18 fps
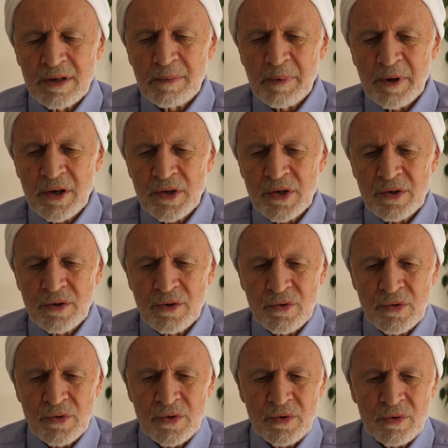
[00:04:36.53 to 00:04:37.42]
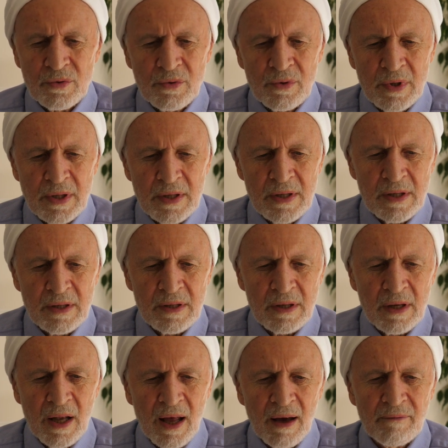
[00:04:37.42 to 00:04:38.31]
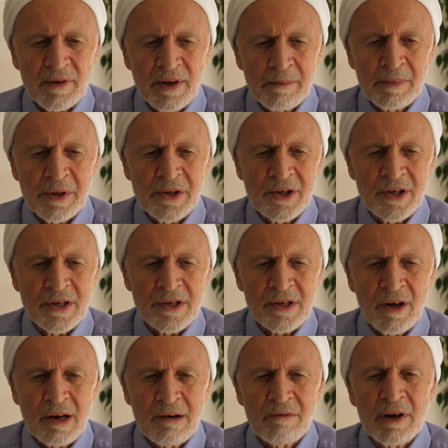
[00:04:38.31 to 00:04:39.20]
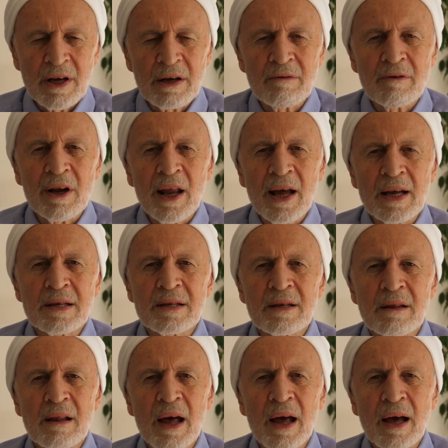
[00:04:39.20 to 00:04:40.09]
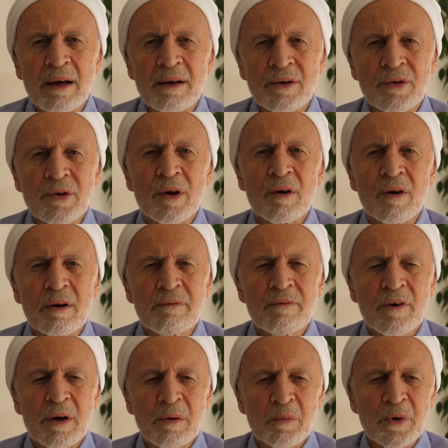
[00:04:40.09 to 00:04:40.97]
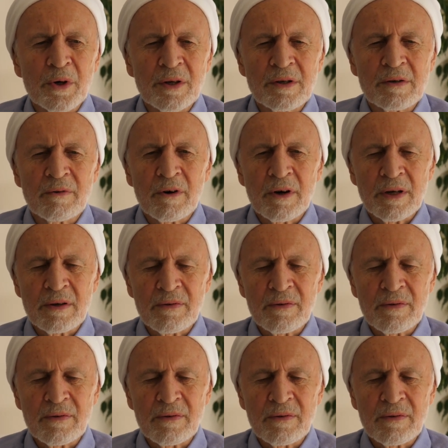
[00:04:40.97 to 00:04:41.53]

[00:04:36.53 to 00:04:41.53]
person who's always loved images, I really relate to that. You know, I find words very